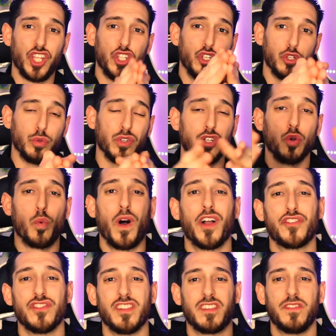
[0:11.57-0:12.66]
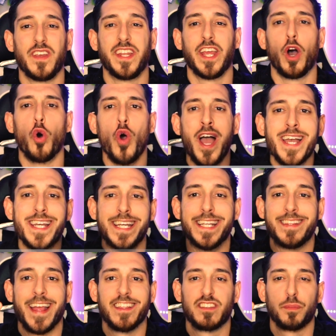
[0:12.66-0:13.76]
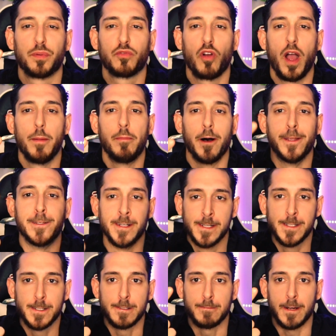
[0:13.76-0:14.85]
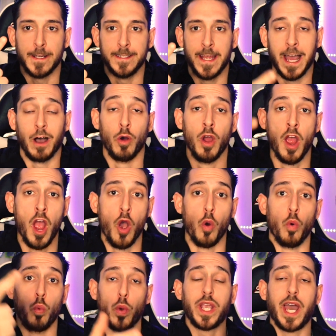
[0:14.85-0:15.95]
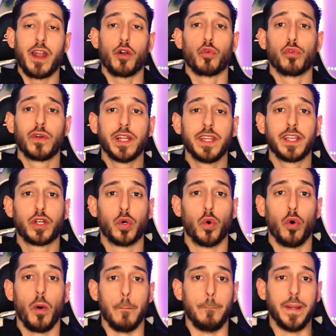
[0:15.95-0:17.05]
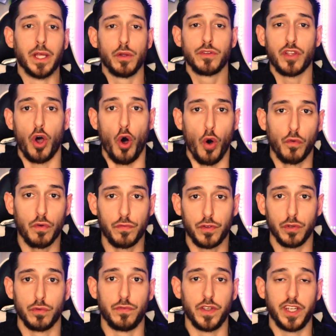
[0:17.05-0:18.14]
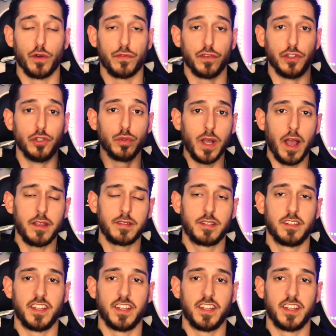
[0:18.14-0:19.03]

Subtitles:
You're watching this video, hit that subscribe button right now. We got a really cool build overview video for you guys